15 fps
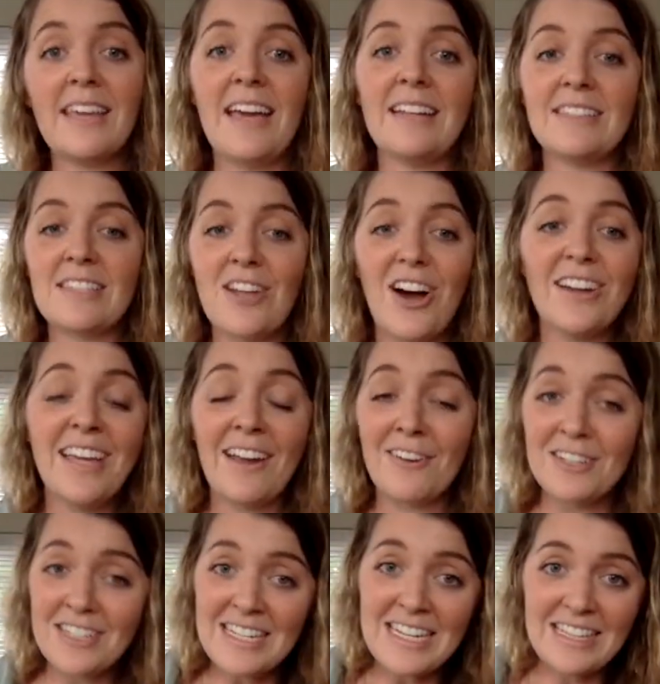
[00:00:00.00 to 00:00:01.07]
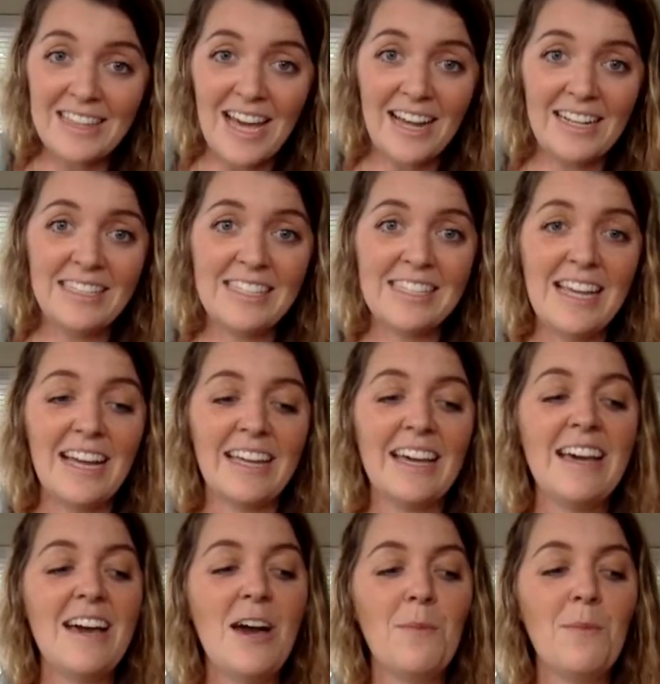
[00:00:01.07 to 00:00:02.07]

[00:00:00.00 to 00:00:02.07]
It's not guaranteed that it's sick,